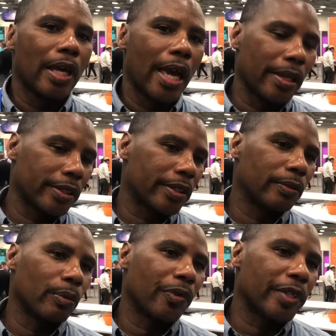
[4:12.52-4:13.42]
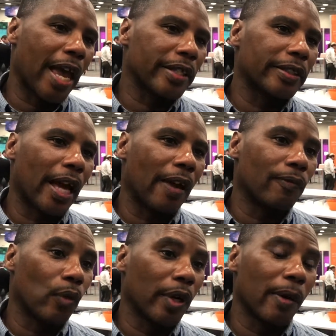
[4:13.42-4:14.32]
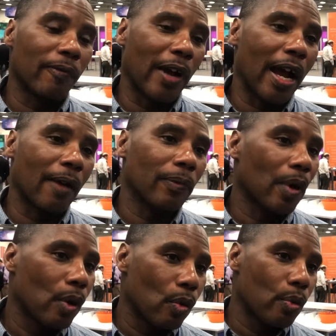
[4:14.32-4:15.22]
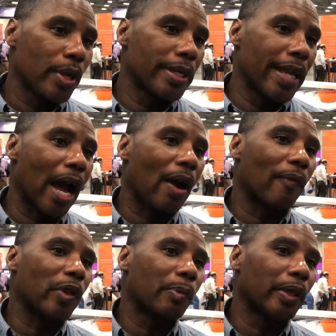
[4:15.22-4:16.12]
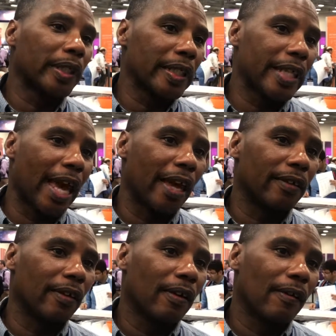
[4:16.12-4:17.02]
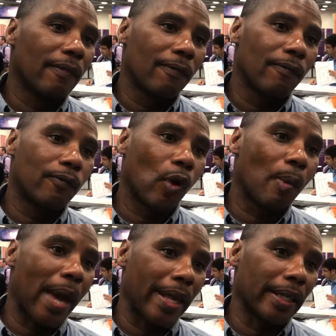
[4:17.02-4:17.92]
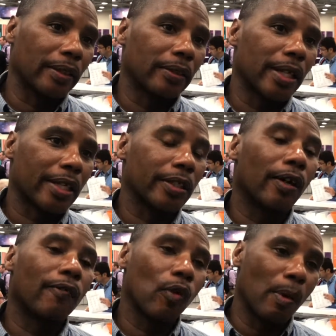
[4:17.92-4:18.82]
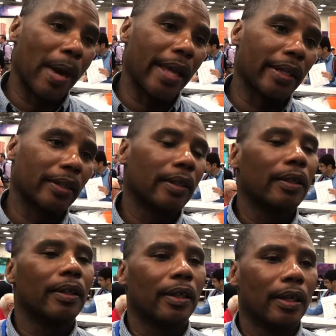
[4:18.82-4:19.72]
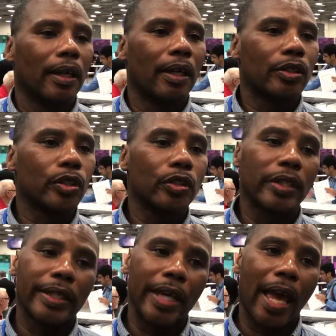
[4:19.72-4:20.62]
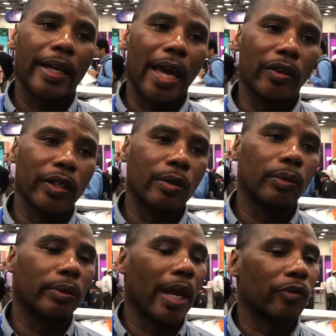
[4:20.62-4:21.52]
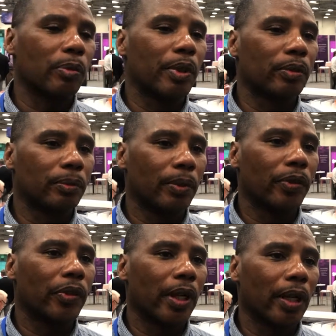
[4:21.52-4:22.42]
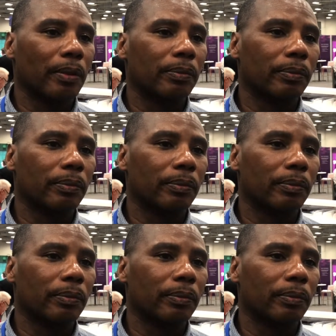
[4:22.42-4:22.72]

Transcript: and with SAS 94M5, we now have the ability to add formatting, Excel formatting uh, using the tag adder equal attribute. With, uh,